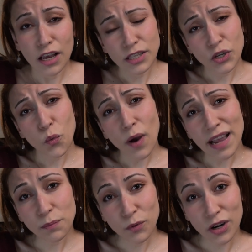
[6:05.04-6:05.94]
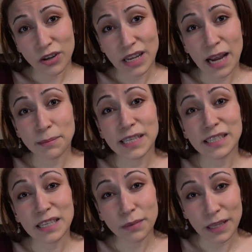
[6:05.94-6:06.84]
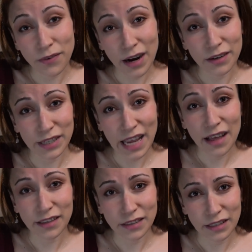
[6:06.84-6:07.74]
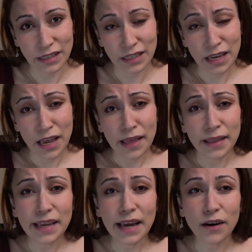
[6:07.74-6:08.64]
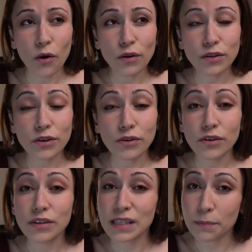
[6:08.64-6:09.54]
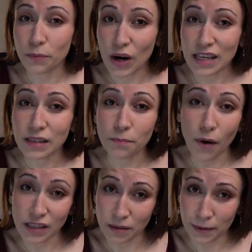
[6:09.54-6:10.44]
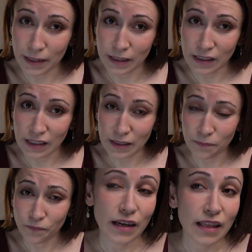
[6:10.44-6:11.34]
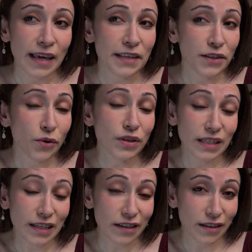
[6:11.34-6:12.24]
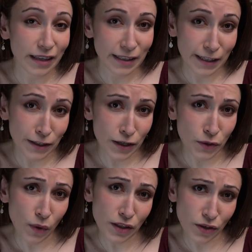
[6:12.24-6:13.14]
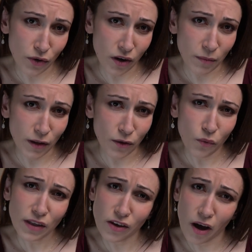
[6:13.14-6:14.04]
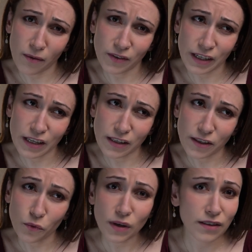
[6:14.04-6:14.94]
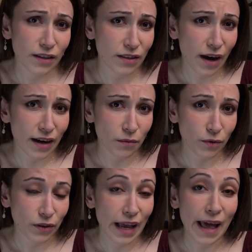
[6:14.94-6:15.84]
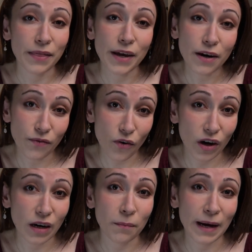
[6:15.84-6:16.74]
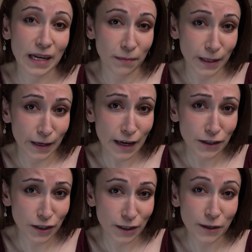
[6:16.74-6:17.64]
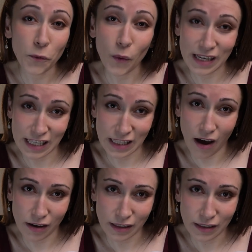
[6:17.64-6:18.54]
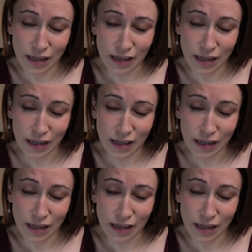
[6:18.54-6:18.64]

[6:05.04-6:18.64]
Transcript: So while prototypes simplify reality, they can also suppress possibility. They so sneakily teach us what's normal, what's obvious, what's desirable, and therefore, by implication, what is not.